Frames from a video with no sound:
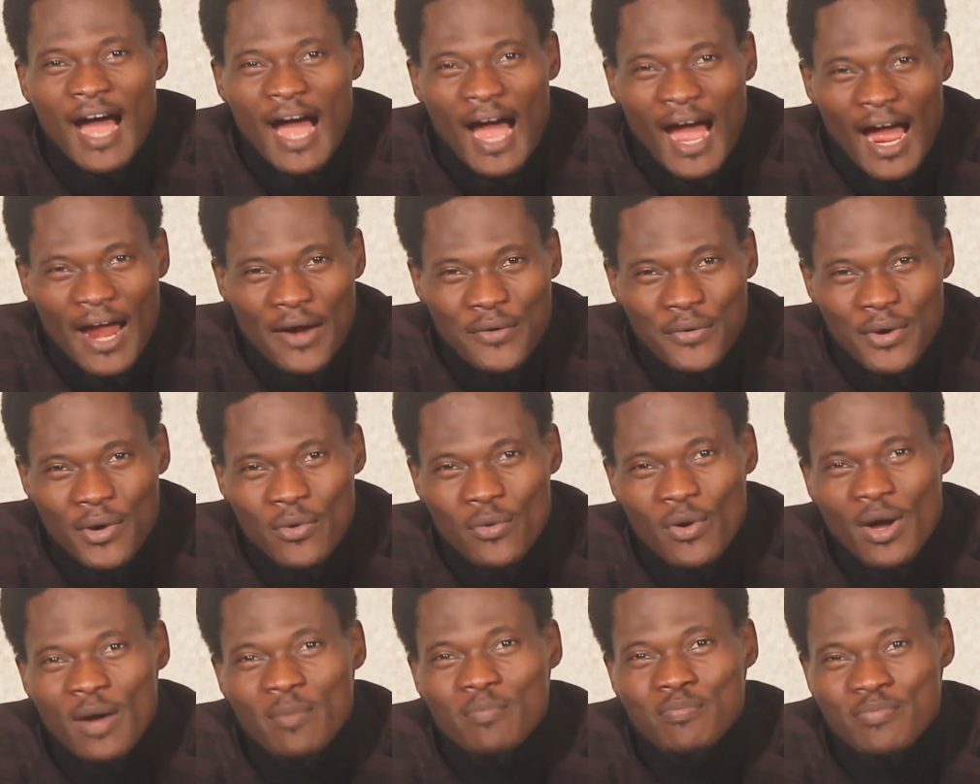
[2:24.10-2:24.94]

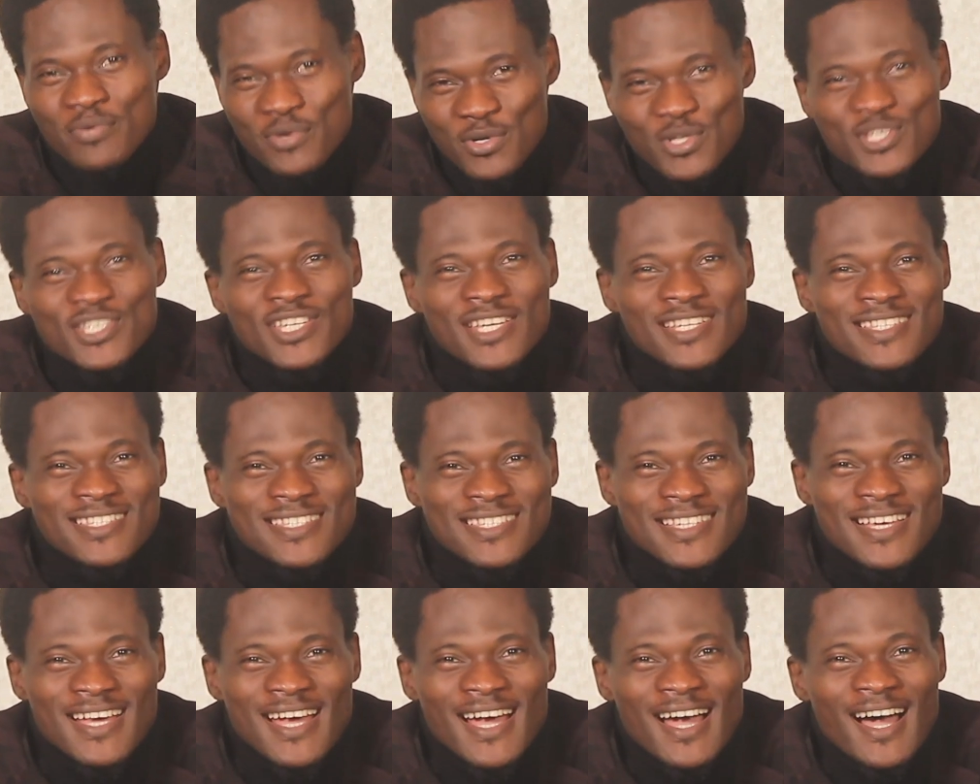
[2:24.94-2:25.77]
Arewa
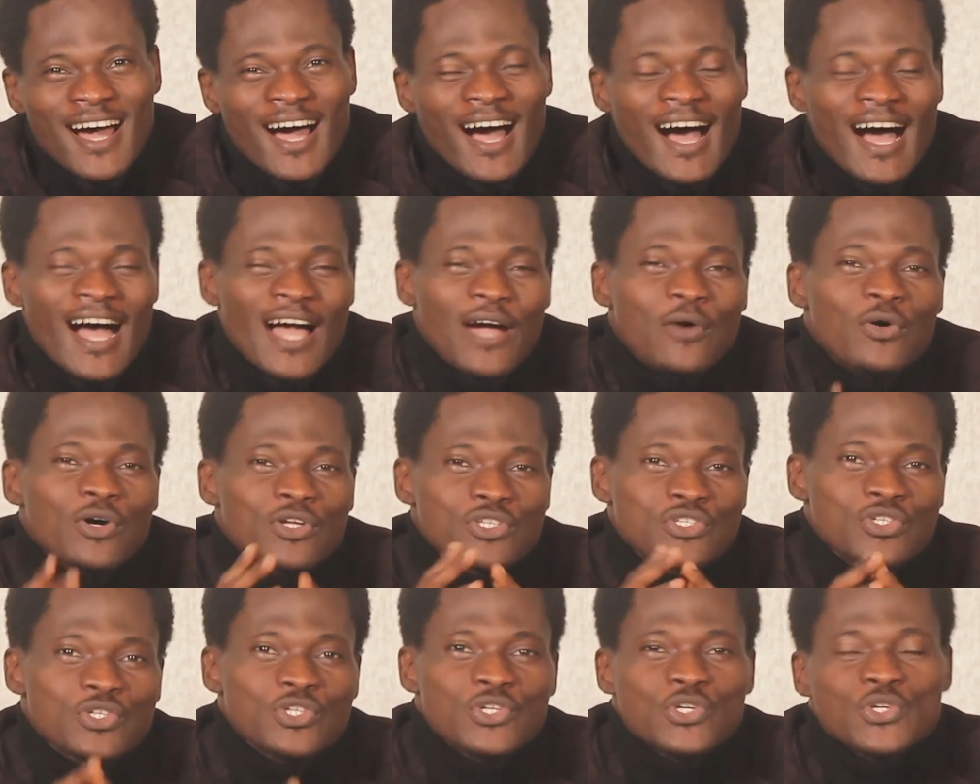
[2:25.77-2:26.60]
Project. I
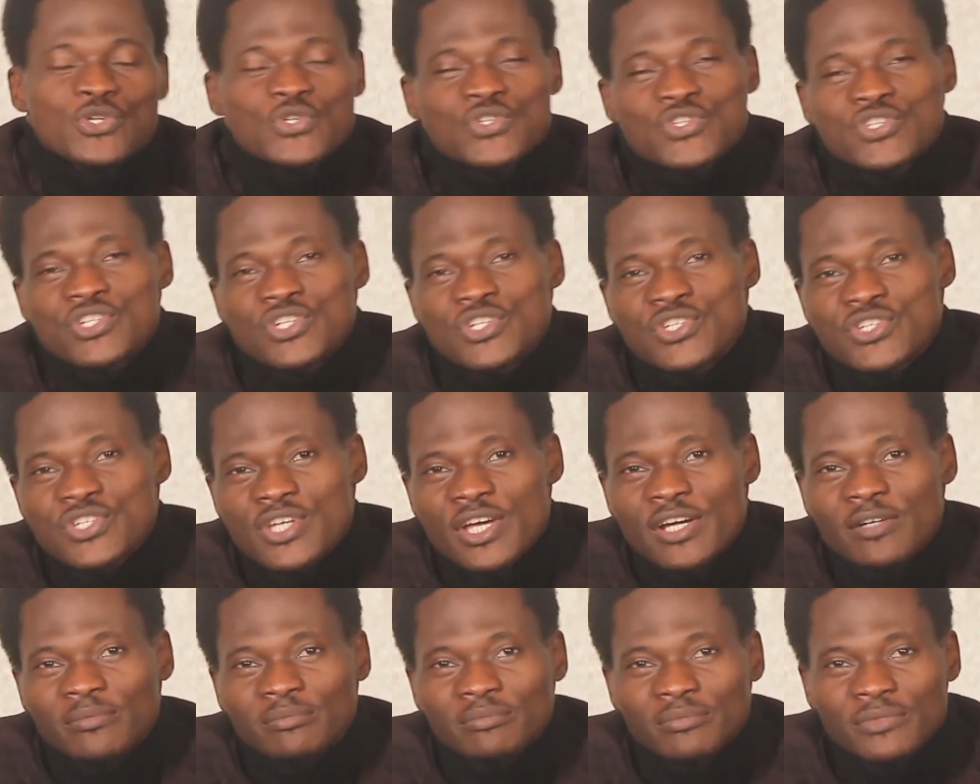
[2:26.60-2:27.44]
want to use
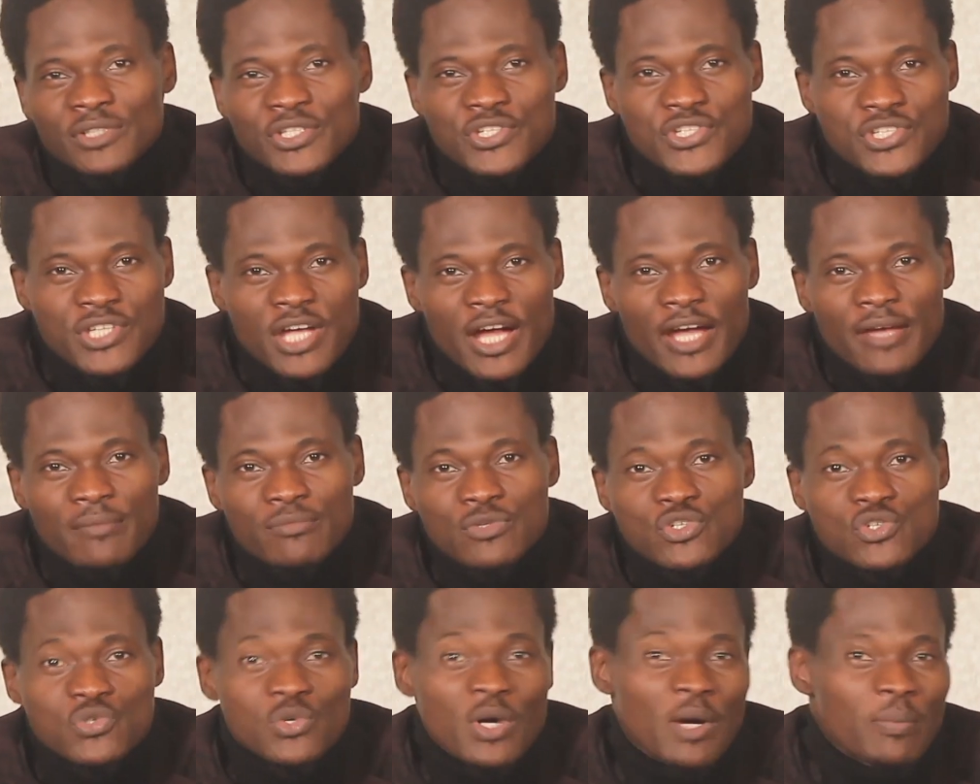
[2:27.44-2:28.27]
this time
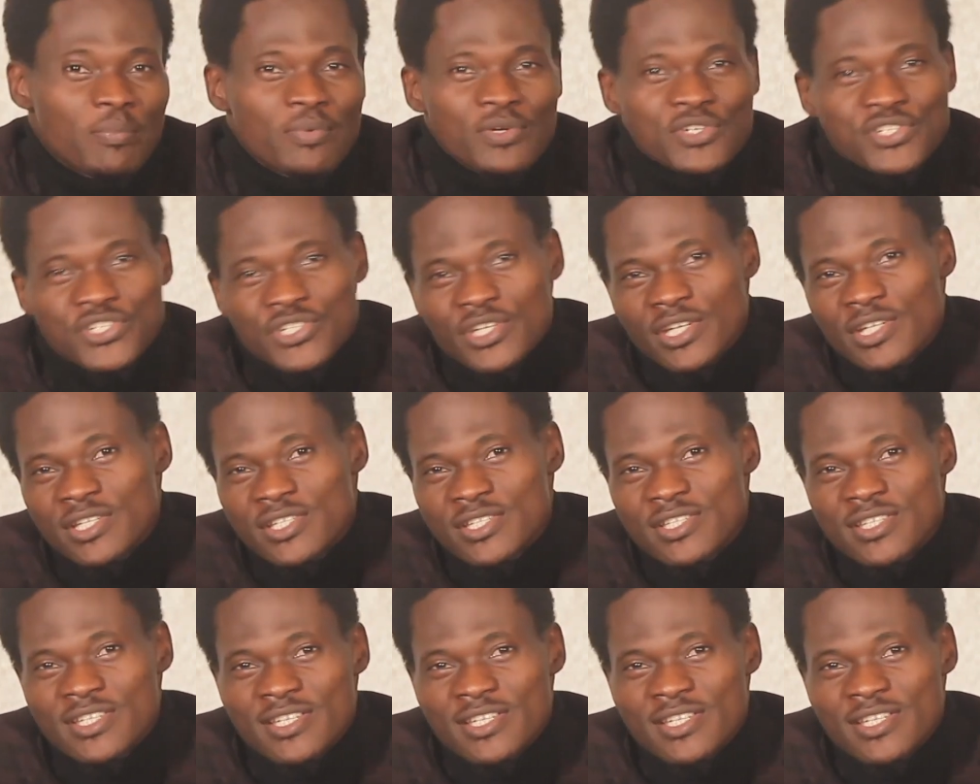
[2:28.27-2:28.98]
to appreciate